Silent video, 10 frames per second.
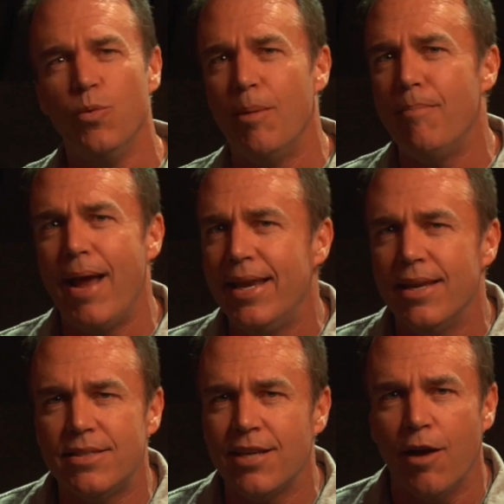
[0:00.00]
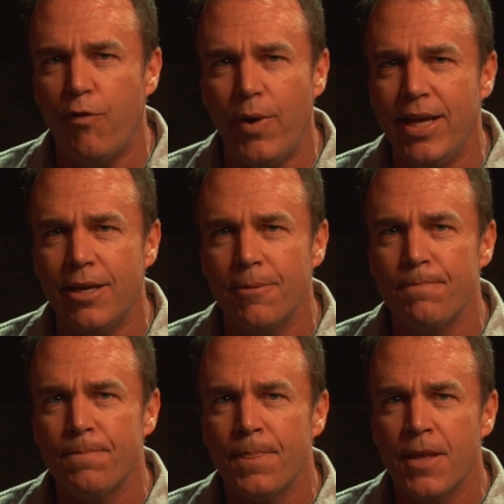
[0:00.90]
you what made it a tough week?"
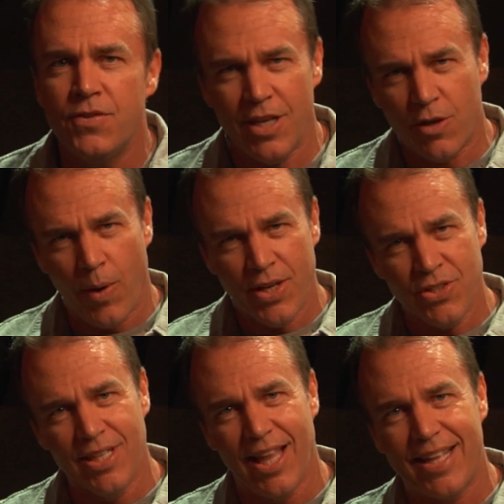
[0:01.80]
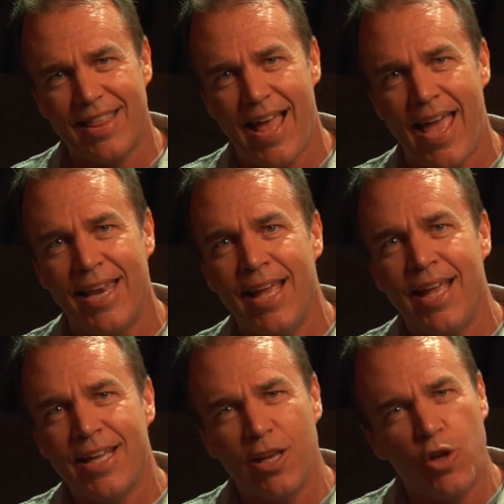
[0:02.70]
See, a question like that
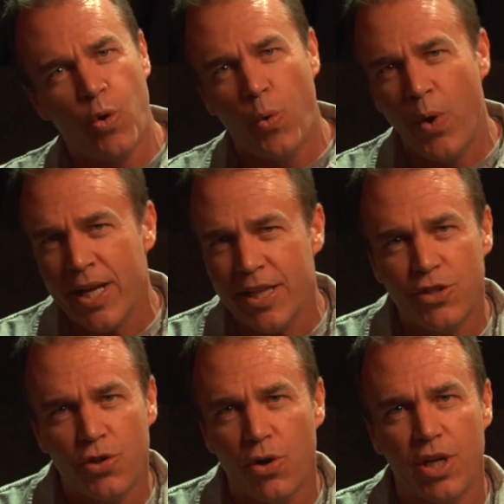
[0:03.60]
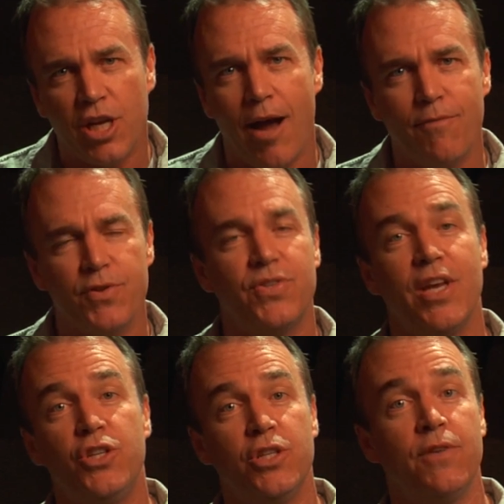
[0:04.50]
can quickly turn a
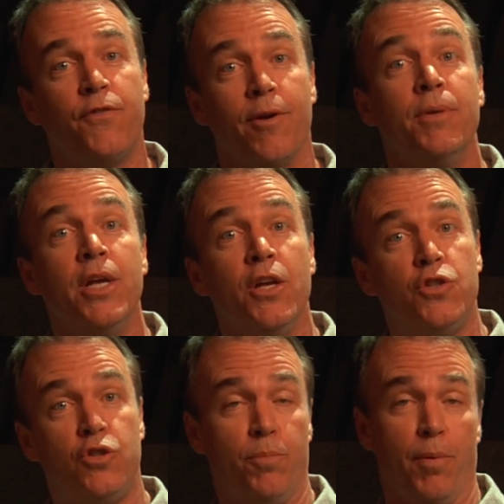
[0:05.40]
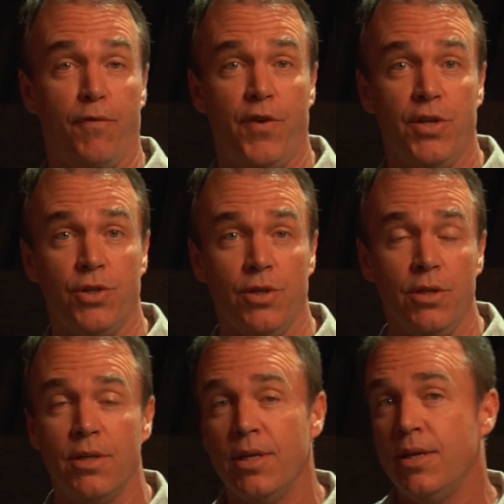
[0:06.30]
conversation from superficial
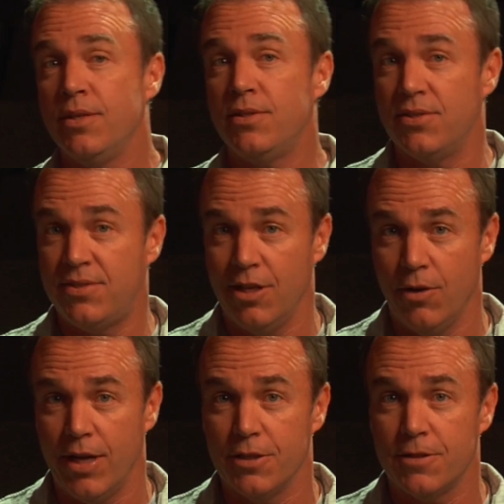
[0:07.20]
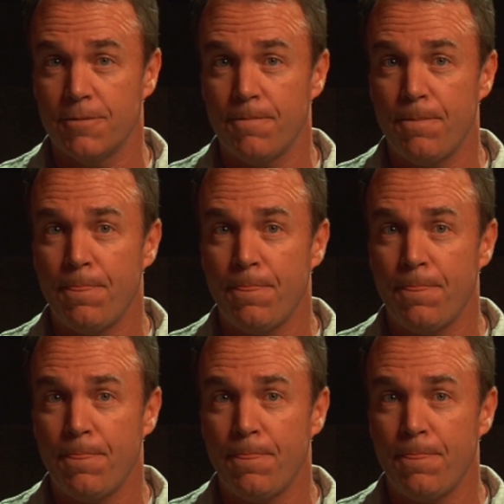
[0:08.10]
to serious.